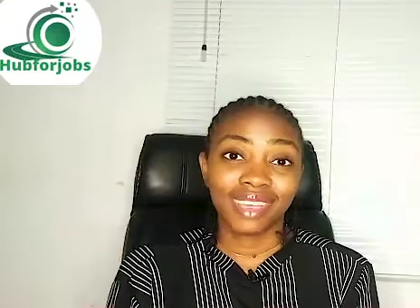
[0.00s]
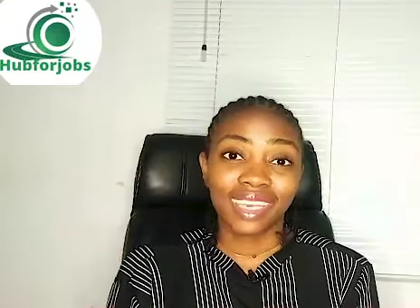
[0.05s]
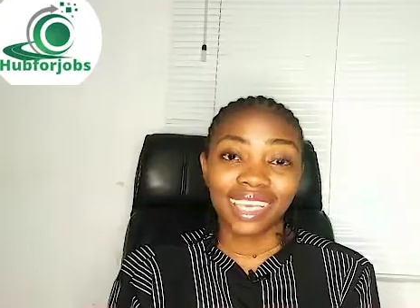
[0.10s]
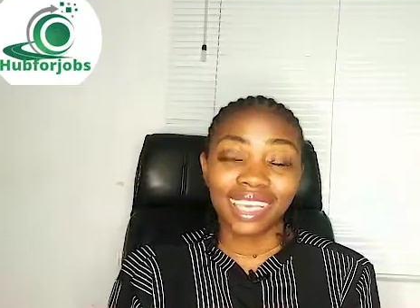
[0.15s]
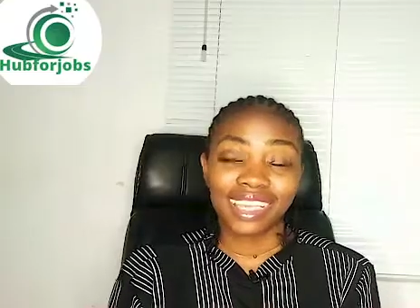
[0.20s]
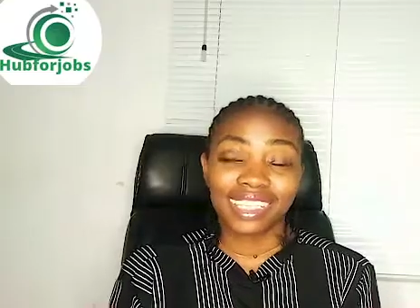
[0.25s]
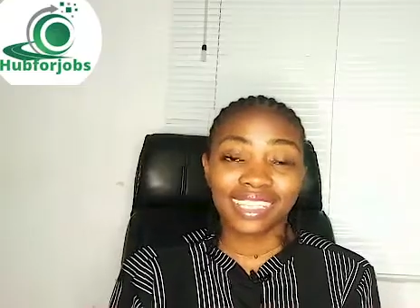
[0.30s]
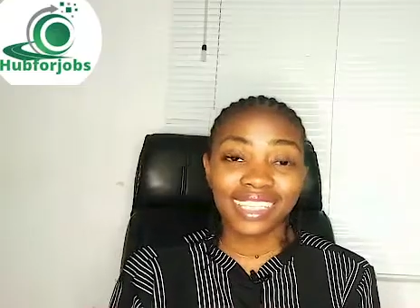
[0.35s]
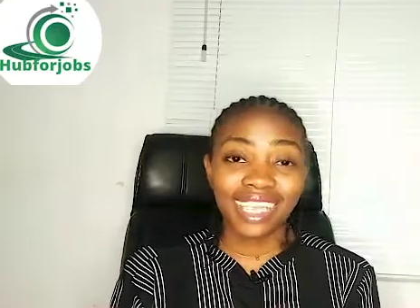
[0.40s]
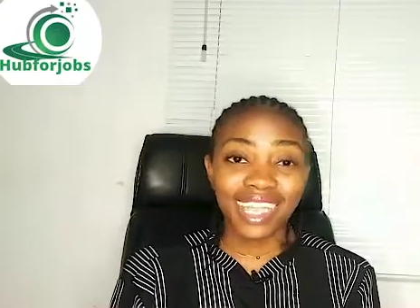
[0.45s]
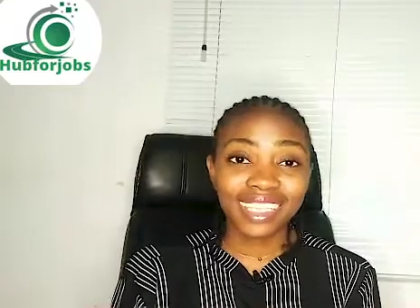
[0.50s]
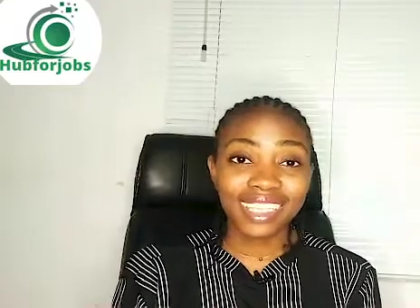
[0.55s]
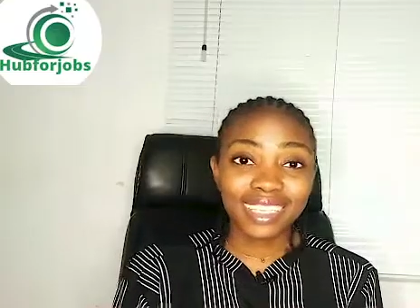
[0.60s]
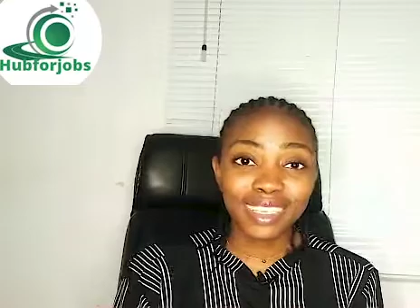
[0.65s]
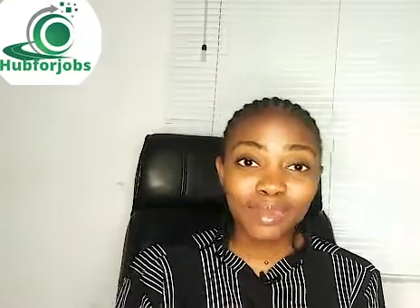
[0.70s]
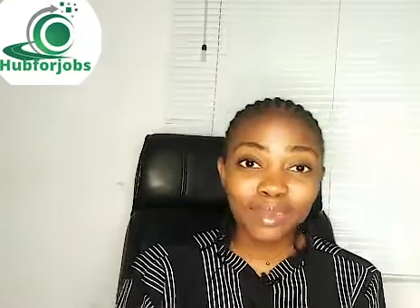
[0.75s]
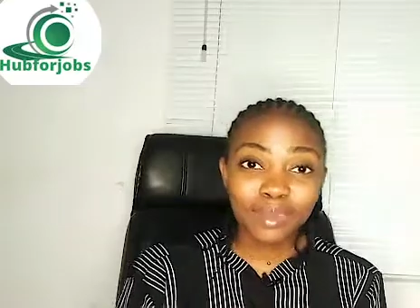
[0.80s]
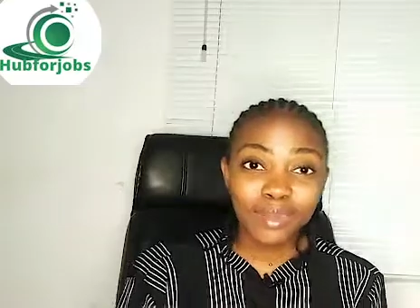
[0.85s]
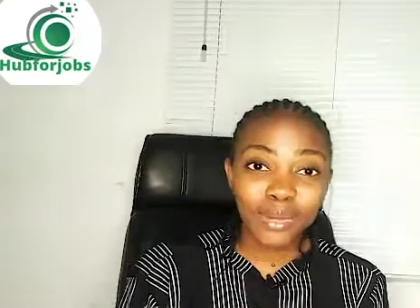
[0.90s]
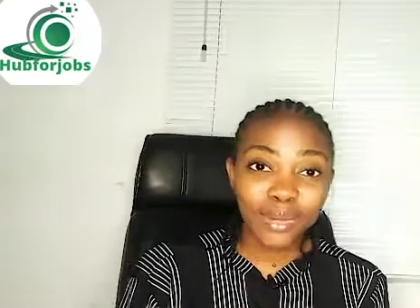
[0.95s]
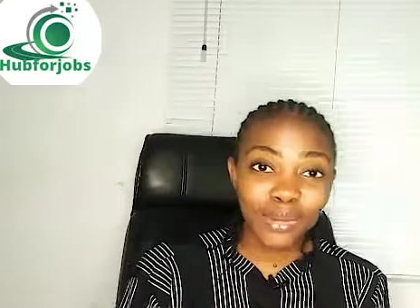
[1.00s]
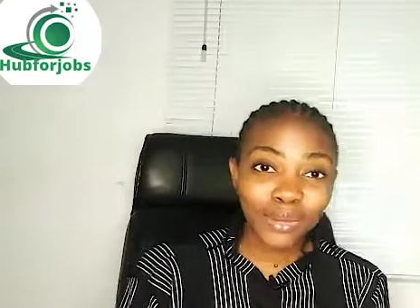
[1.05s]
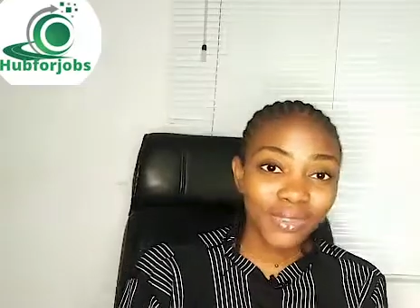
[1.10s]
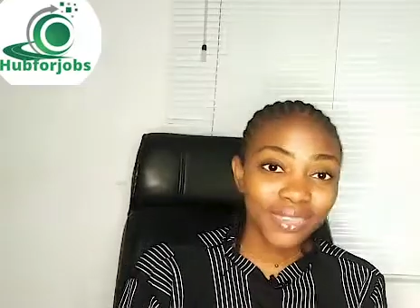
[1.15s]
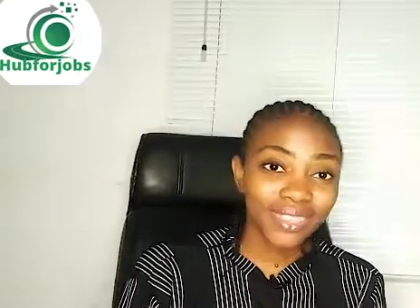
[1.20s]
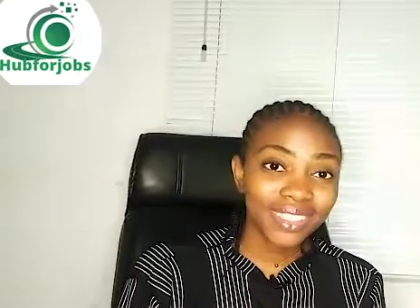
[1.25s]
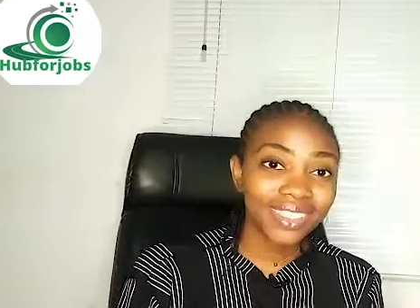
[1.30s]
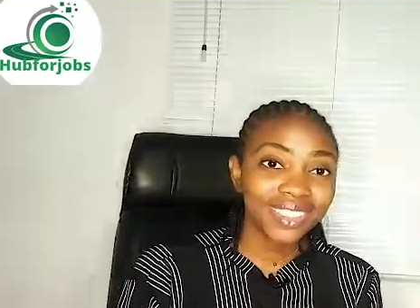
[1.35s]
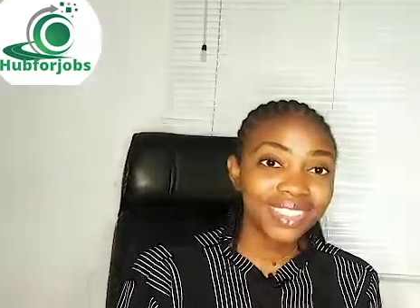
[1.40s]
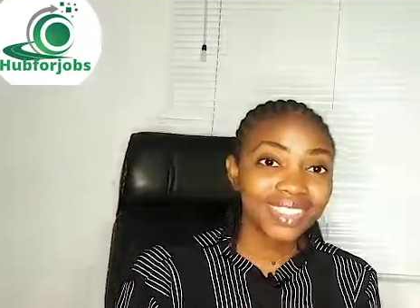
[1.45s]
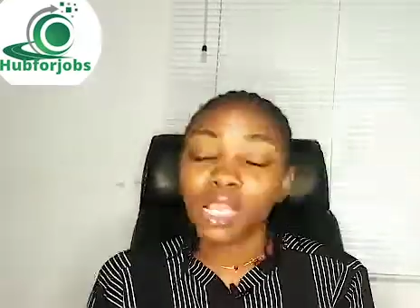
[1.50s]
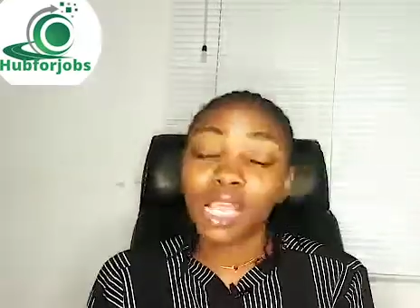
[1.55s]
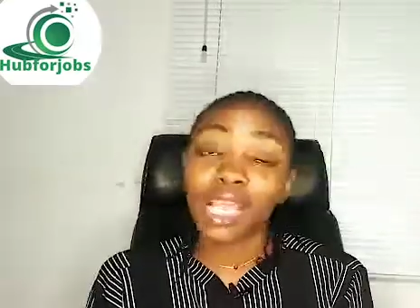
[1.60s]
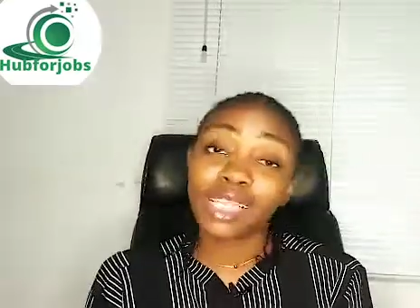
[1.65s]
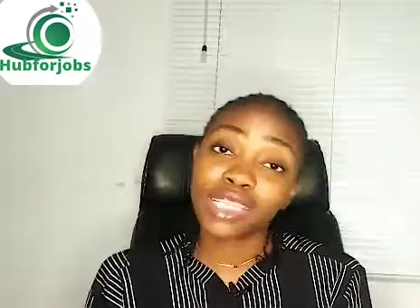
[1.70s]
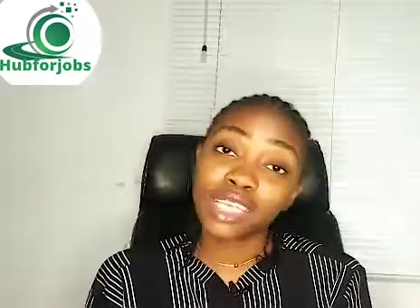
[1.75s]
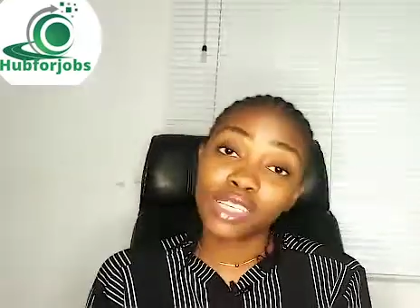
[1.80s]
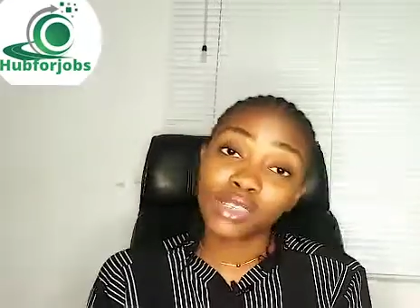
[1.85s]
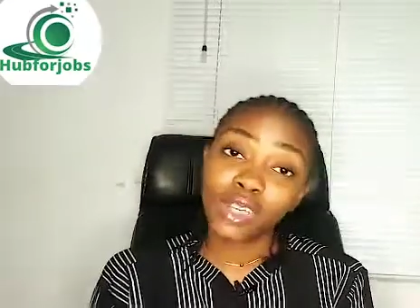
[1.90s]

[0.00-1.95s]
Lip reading: It's that simple. Like I said,